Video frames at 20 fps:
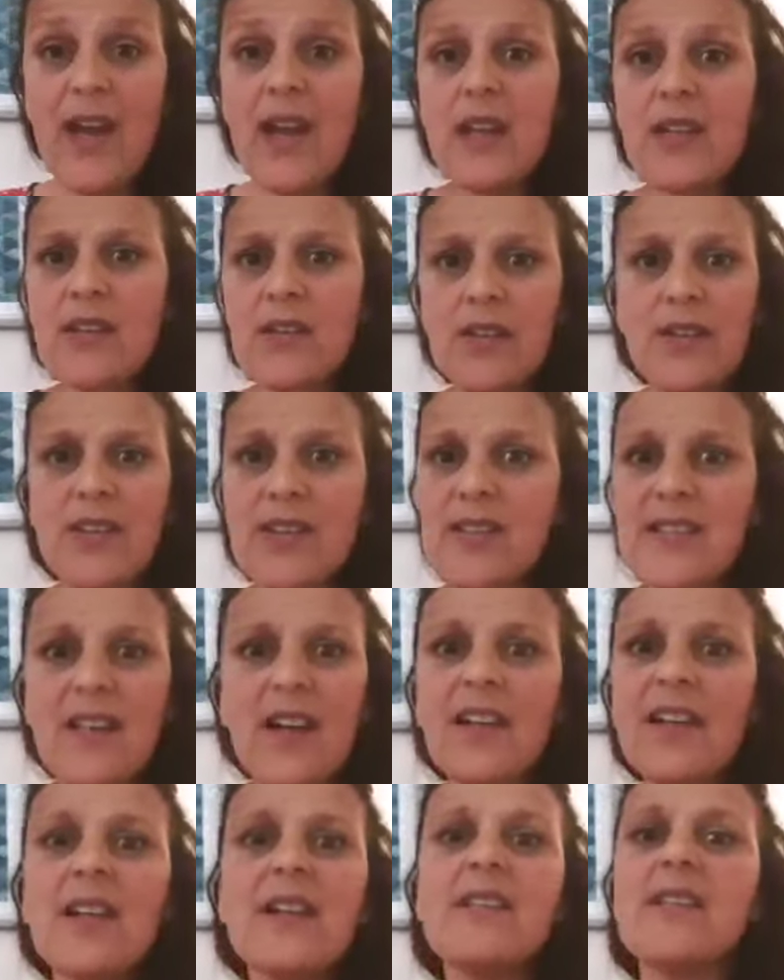So the
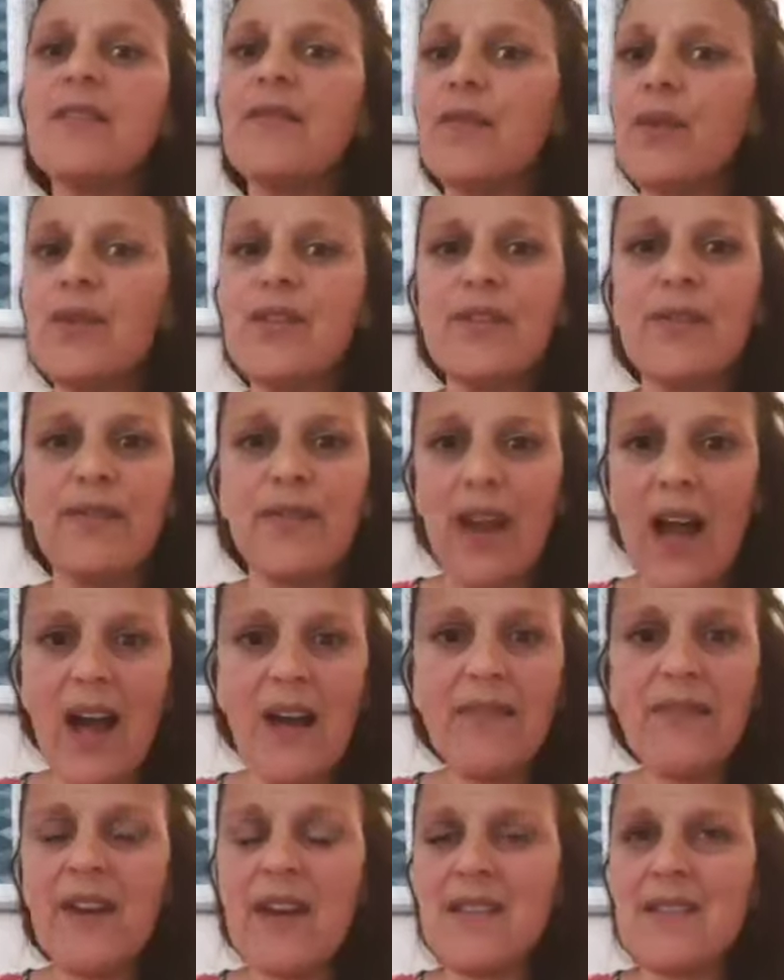sun is the force of
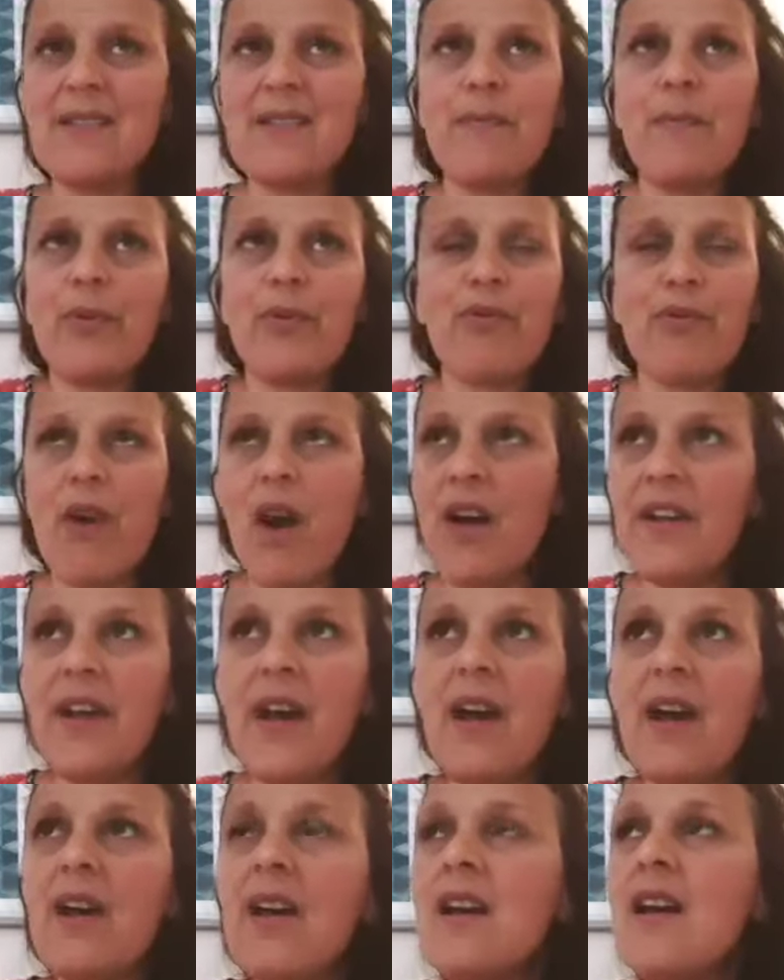life. It's
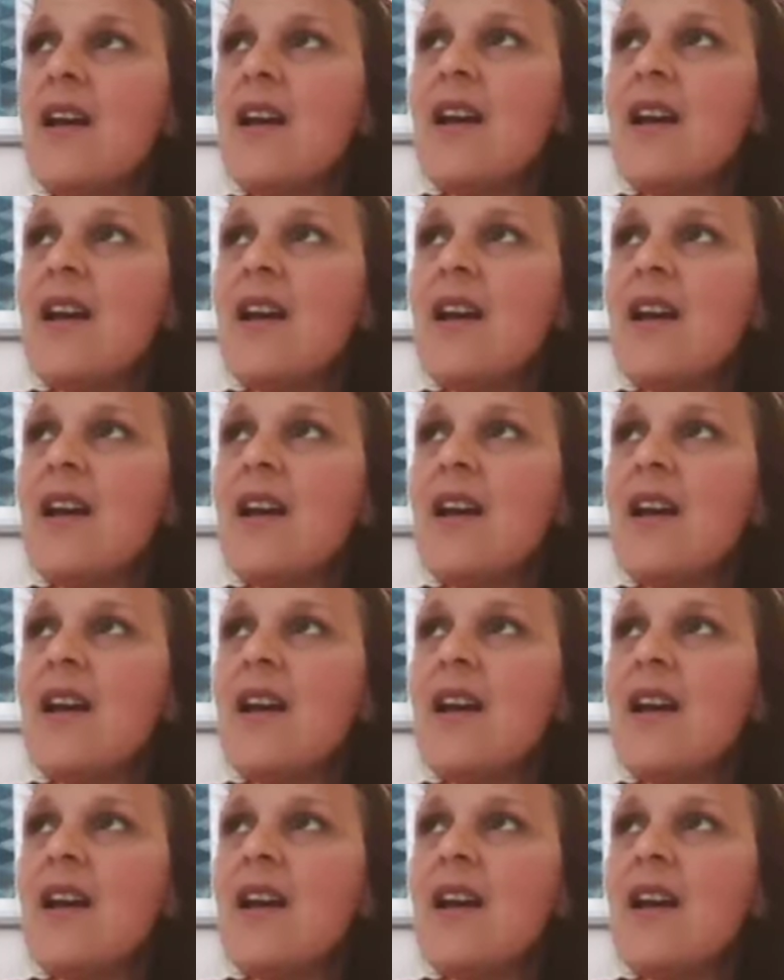prana.